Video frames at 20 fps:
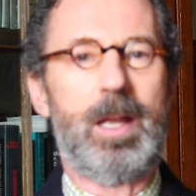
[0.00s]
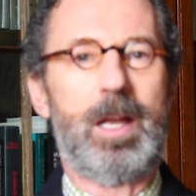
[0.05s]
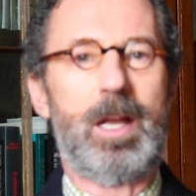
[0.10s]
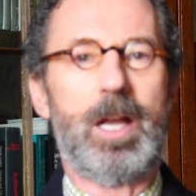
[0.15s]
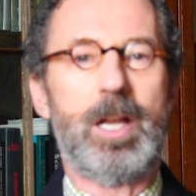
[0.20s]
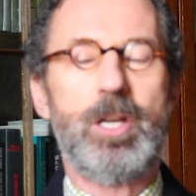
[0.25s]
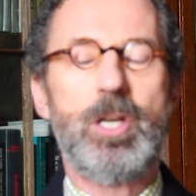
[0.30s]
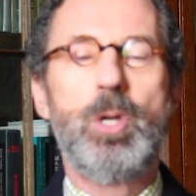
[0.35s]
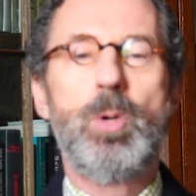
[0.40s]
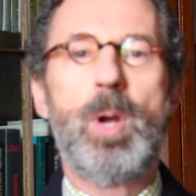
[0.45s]

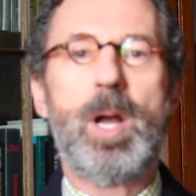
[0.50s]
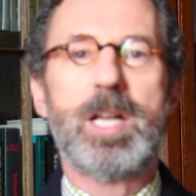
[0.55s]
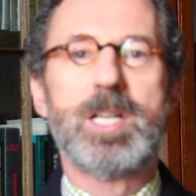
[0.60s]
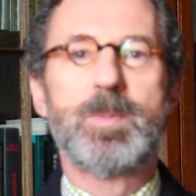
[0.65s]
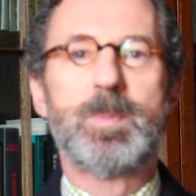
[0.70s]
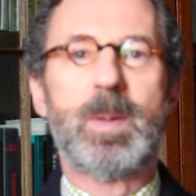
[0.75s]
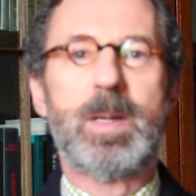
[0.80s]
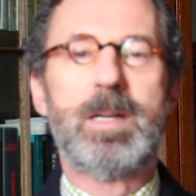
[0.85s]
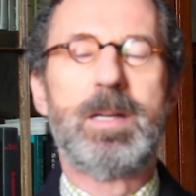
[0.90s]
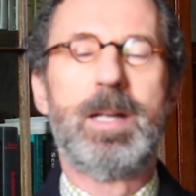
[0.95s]
Her new
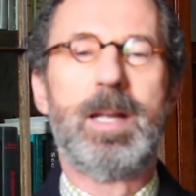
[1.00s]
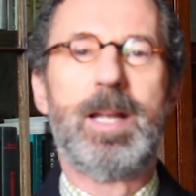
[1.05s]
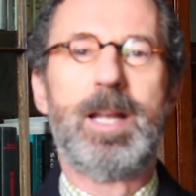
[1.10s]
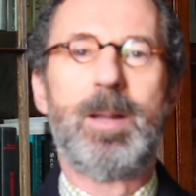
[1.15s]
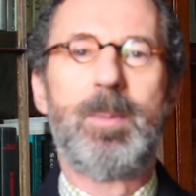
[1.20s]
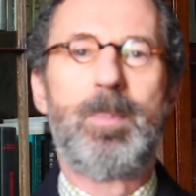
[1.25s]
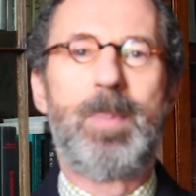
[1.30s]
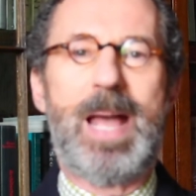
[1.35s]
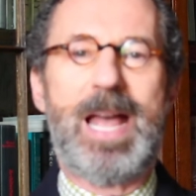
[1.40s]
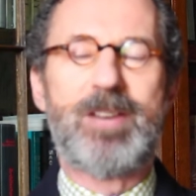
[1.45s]
husband,
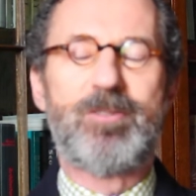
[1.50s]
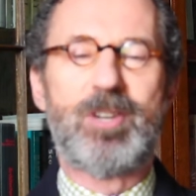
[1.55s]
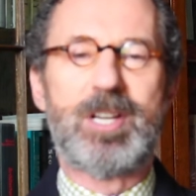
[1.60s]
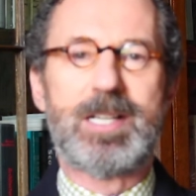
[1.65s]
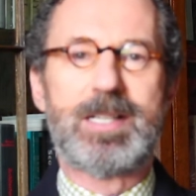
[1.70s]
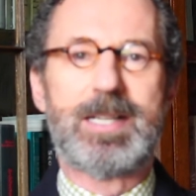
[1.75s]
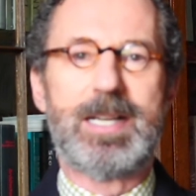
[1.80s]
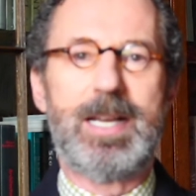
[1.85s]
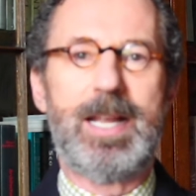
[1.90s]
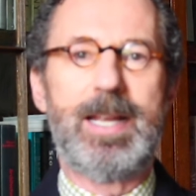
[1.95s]

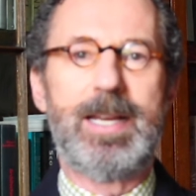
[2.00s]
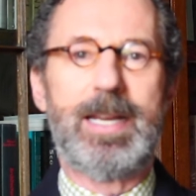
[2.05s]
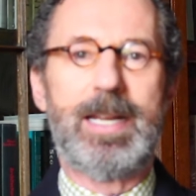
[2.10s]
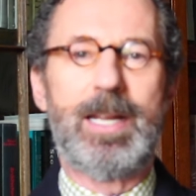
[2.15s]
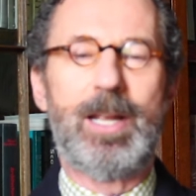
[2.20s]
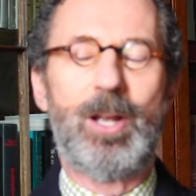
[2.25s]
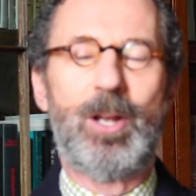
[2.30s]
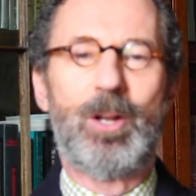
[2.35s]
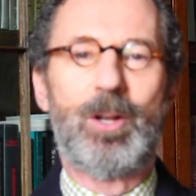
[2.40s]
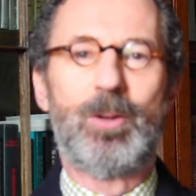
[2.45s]
Patrick
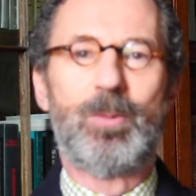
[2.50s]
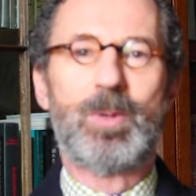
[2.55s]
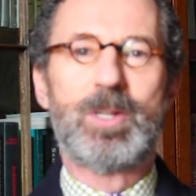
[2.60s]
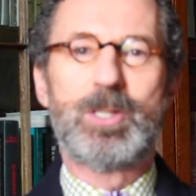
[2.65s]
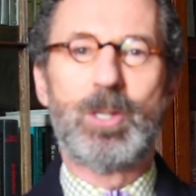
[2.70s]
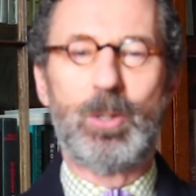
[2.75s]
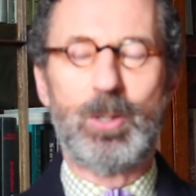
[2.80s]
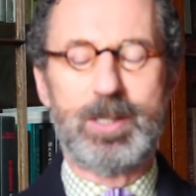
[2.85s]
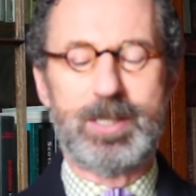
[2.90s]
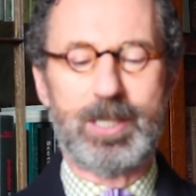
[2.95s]
Delaney,
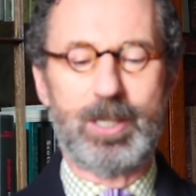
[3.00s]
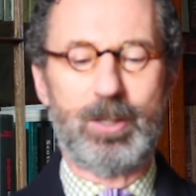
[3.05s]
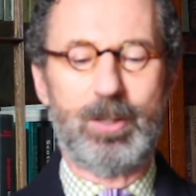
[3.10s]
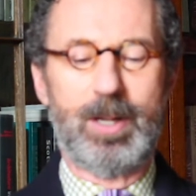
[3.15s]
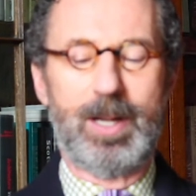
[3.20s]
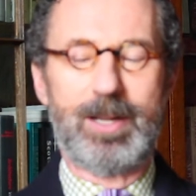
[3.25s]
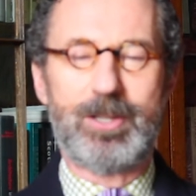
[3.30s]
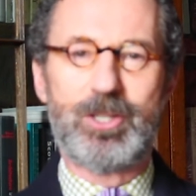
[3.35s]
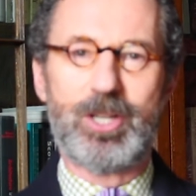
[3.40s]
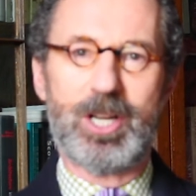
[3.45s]
was also
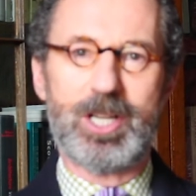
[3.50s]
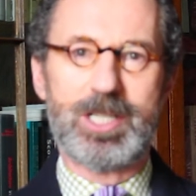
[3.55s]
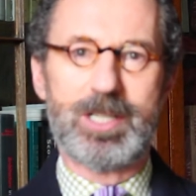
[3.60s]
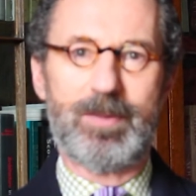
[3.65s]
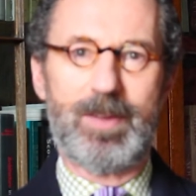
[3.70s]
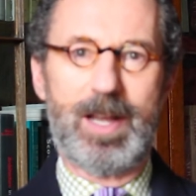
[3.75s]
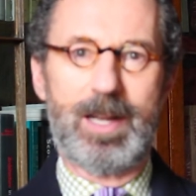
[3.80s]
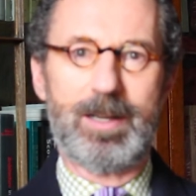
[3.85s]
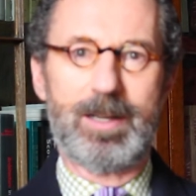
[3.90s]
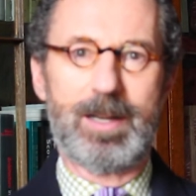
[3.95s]
a Church
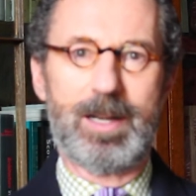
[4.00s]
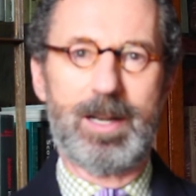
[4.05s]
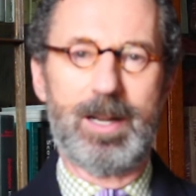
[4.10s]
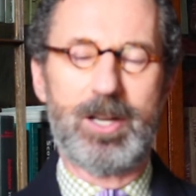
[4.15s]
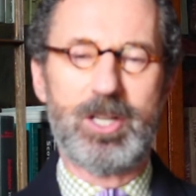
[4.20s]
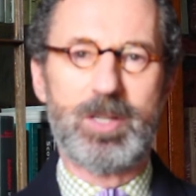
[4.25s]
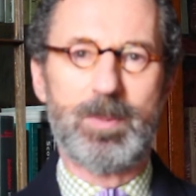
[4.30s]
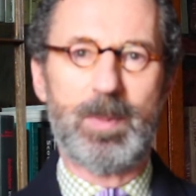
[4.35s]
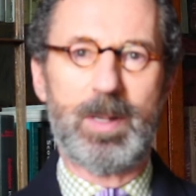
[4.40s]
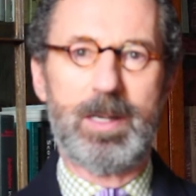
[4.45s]
of Ireland
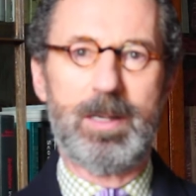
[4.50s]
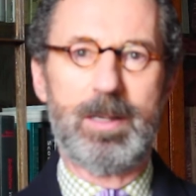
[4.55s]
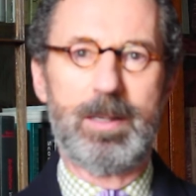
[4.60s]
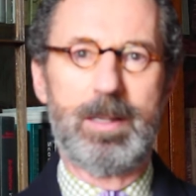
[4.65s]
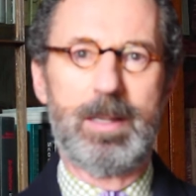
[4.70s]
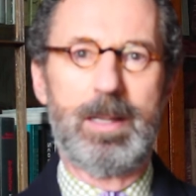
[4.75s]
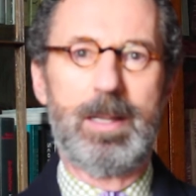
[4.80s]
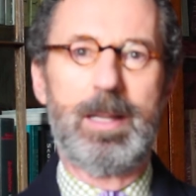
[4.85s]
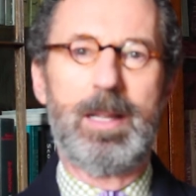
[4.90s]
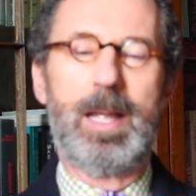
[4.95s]
clergyman,
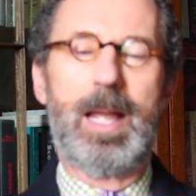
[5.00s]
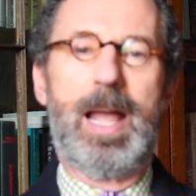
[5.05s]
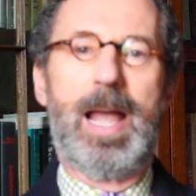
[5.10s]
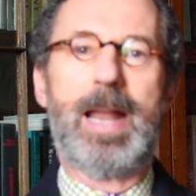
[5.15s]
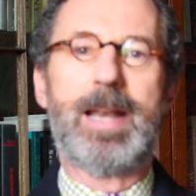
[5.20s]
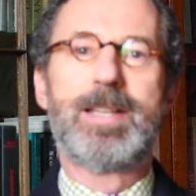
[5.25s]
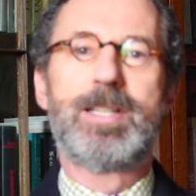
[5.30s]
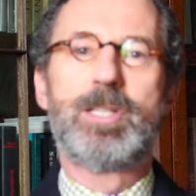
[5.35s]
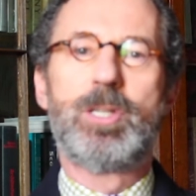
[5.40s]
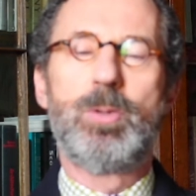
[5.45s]

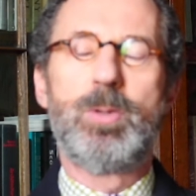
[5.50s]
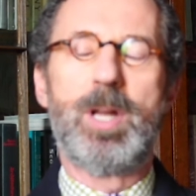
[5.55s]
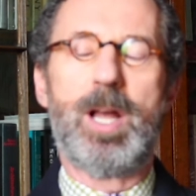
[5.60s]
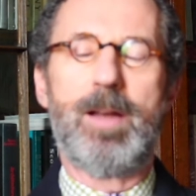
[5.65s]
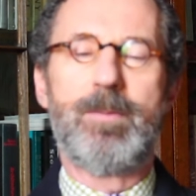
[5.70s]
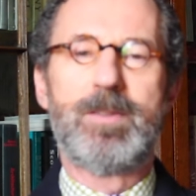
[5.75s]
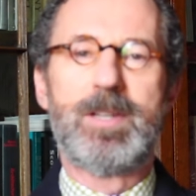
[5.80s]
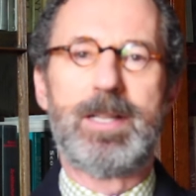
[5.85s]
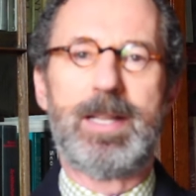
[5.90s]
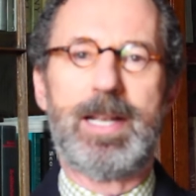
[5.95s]
and soon
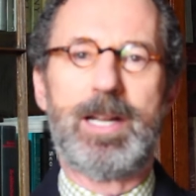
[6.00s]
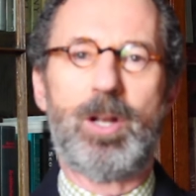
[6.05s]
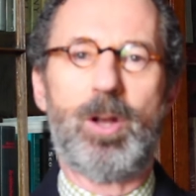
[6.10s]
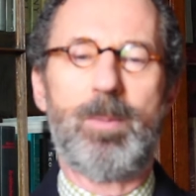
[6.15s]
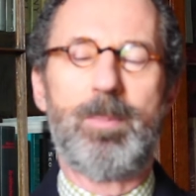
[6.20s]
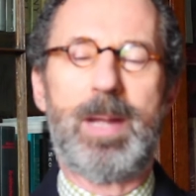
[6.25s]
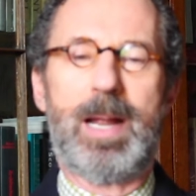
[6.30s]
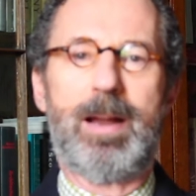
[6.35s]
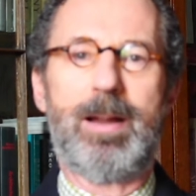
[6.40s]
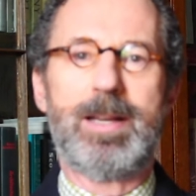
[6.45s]
after they
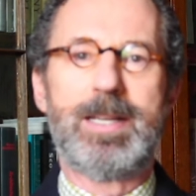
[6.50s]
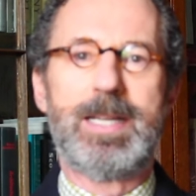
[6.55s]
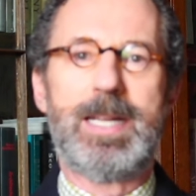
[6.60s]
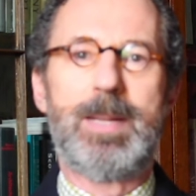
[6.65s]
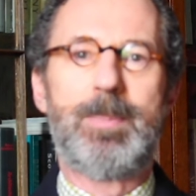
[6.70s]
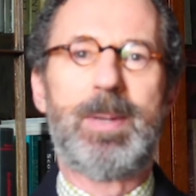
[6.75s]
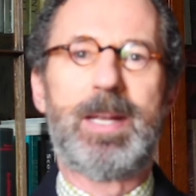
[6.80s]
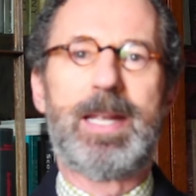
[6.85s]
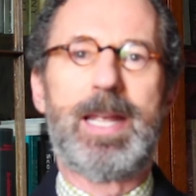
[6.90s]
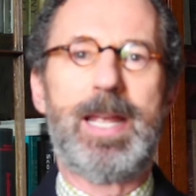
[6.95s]
got married,
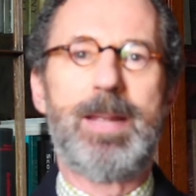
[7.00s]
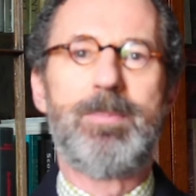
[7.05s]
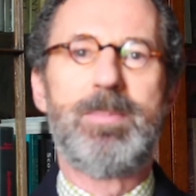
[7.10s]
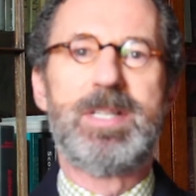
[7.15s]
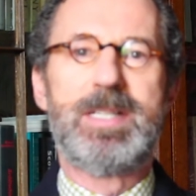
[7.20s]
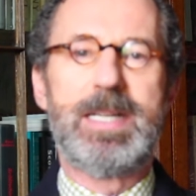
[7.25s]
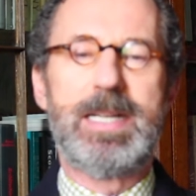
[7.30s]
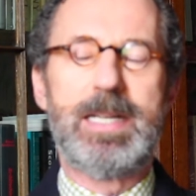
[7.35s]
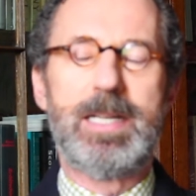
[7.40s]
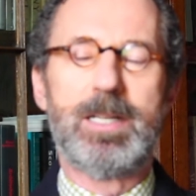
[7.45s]
he became
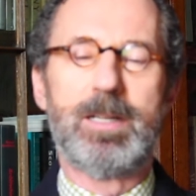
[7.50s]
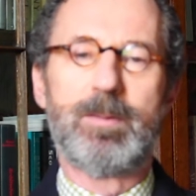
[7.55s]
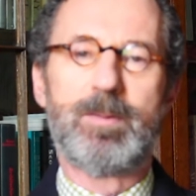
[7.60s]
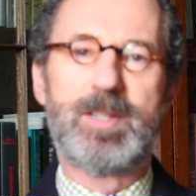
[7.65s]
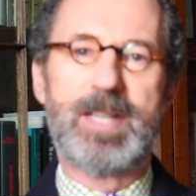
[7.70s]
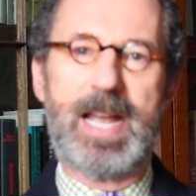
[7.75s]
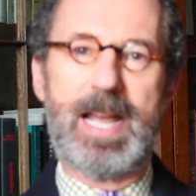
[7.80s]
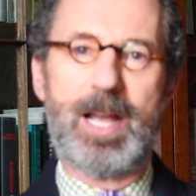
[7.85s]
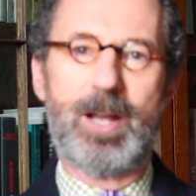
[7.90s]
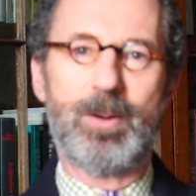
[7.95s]
Dean of
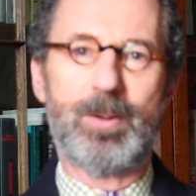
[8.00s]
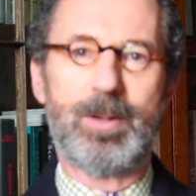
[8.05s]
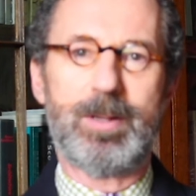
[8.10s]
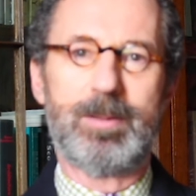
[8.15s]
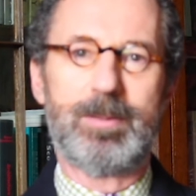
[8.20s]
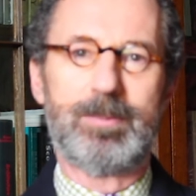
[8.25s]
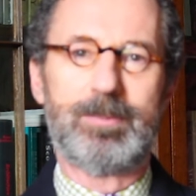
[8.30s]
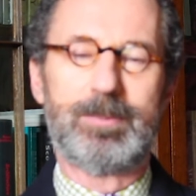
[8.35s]
Down.